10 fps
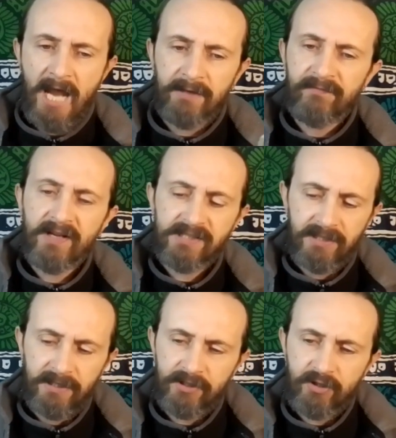and
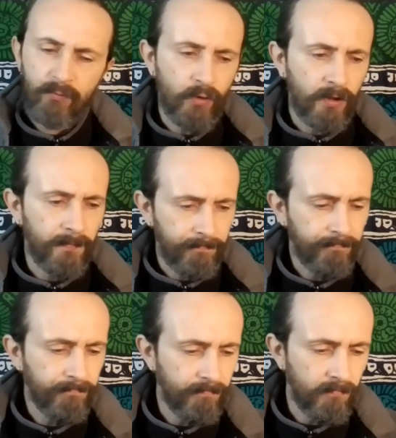investing it somewhere
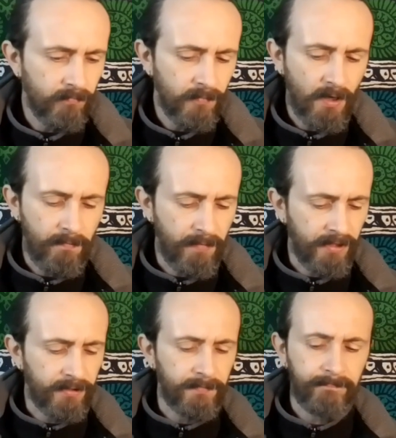
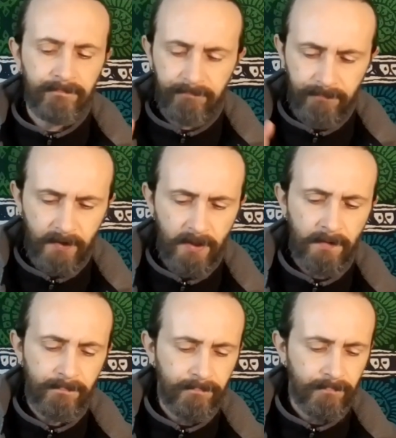better, okay?